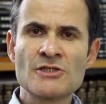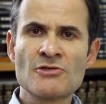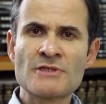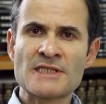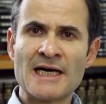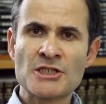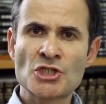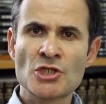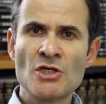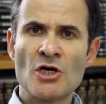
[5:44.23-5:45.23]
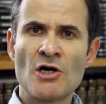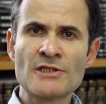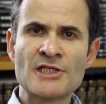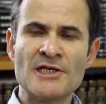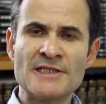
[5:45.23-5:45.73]
to such
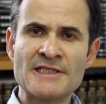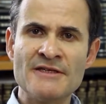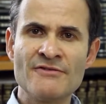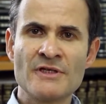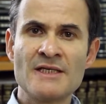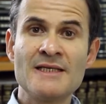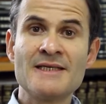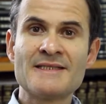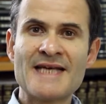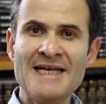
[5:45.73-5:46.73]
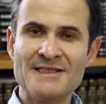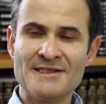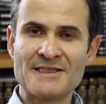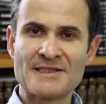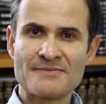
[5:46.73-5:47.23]
alternative
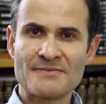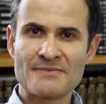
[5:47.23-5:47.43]
tenant.